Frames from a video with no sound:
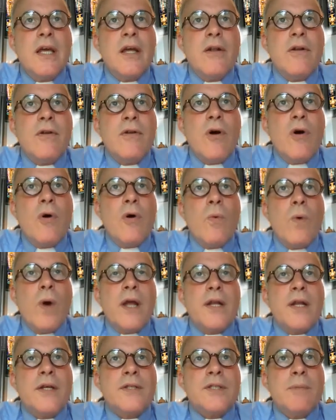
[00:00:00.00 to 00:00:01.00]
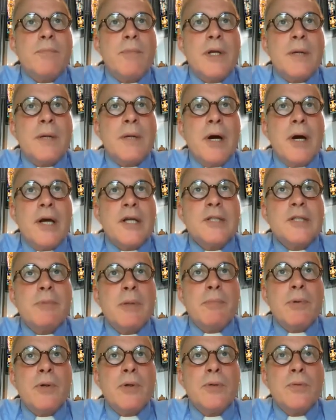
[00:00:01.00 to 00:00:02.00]
In no way does it minimize
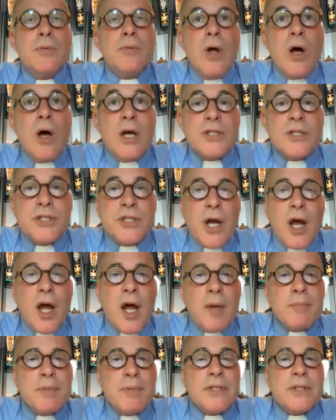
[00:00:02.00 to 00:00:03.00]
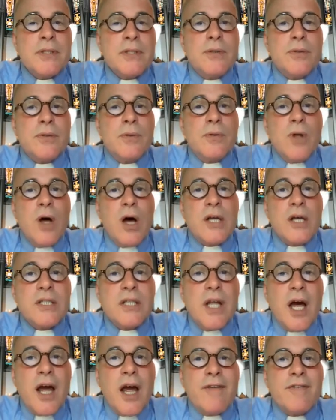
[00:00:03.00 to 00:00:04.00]
people who lost jobs, who lost
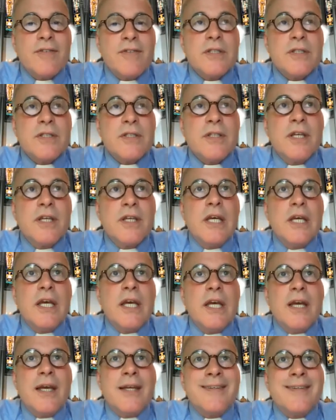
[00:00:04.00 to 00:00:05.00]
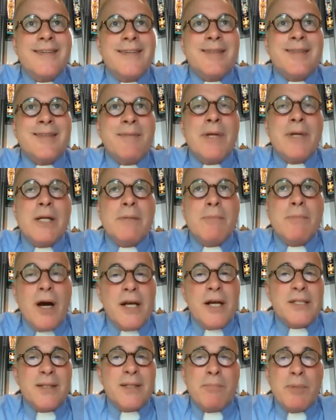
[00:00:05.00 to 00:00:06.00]
lives. It doesn't
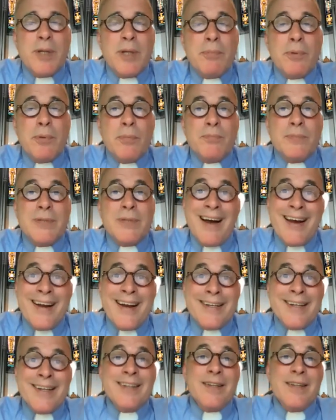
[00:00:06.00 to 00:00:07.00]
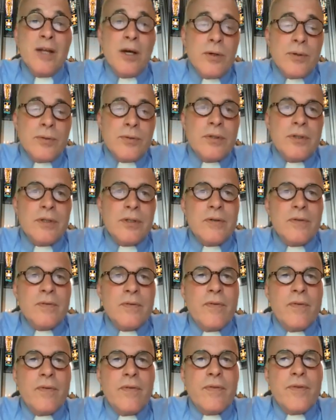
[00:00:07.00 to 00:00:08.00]
minimize that people died alone.
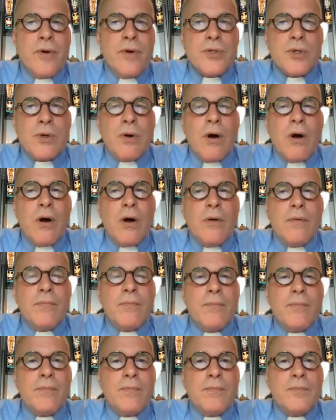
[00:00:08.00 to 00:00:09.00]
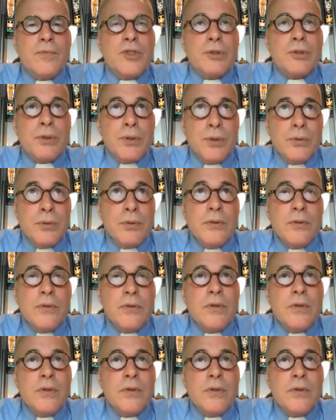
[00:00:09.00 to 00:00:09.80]
Those are all true.